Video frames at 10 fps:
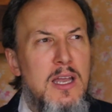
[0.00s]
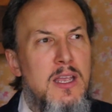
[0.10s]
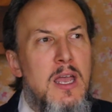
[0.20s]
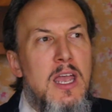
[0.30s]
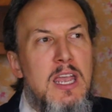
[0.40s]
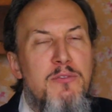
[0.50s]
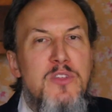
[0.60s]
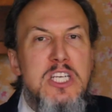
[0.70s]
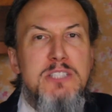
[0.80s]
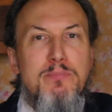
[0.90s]
Like,
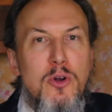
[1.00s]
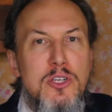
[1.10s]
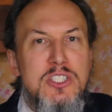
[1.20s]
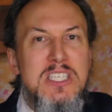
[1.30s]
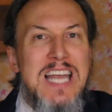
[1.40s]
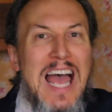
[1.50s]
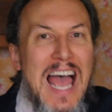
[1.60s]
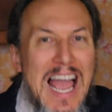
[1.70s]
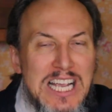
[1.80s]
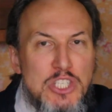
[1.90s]
if this person
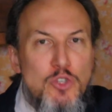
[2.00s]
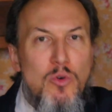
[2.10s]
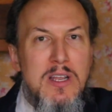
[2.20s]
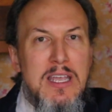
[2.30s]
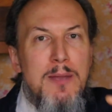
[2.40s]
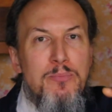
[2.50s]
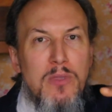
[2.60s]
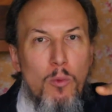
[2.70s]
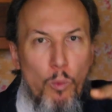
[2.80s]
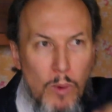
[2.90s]
actually
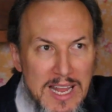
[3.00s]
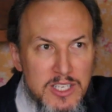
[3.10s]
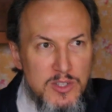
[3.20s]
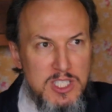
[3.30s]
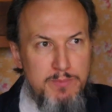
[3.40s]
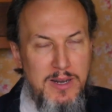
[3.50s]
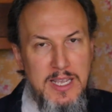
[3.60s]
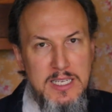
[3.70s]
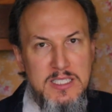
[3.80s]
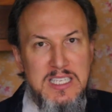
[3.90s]
went to this
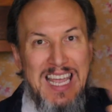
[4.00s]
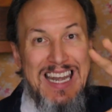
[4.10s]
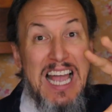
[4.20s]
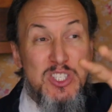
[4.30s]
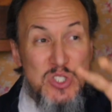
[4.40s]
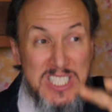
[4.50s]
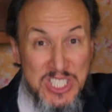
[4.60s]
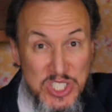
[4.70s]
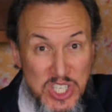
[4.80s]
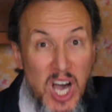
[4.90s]
place and actually
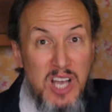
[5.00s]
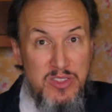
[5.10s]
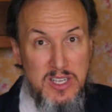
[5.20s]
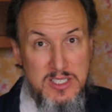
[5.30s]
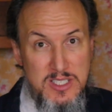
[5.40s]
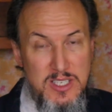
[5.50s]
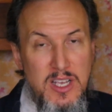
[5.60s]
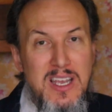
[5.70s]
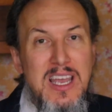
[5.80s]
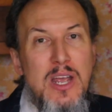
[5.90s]
saw this,
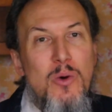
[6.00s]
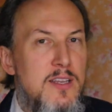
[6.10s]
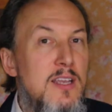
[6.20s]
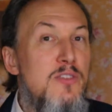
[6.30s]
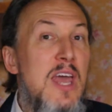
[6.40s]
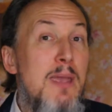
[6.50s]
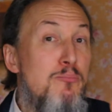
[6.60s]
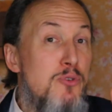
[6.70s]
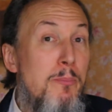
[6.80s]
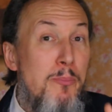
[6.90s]
did they
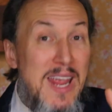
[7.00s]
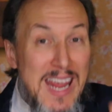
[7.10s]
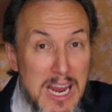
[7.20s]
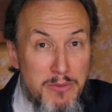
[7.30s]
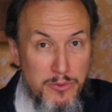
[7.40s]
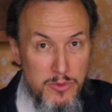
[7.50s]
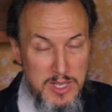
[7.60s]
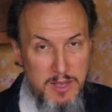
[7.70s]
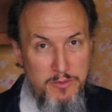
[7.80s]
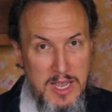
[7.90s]
prepare for
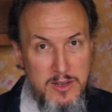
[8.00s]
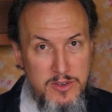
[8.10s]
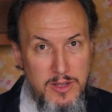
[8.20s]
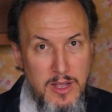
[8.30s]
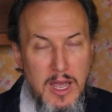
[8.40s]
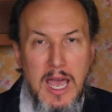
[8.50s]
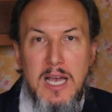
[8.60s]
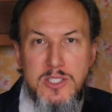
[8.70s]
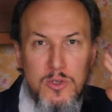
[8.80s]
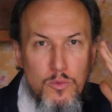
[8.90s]
the event
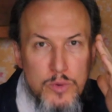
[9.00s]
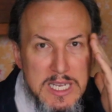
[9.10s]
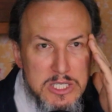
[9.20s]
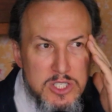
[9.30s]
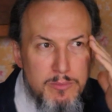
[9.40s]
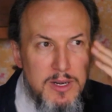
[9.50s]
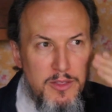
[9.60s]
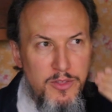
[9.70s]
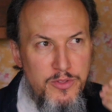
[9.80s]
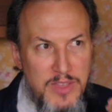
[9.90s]
as a
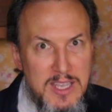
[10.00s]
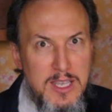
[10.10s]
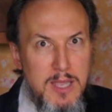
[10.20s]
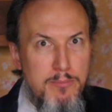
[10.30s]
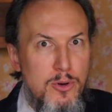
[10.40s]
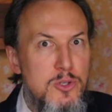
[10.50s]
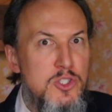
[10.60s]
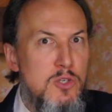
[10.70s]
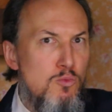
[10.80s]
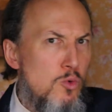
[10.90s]
reasonably thinking
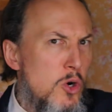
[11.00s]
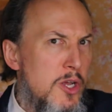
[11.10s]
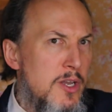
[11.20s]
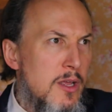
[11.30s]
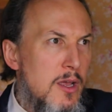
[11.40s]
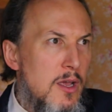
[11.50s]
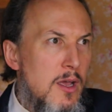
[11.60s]
person would?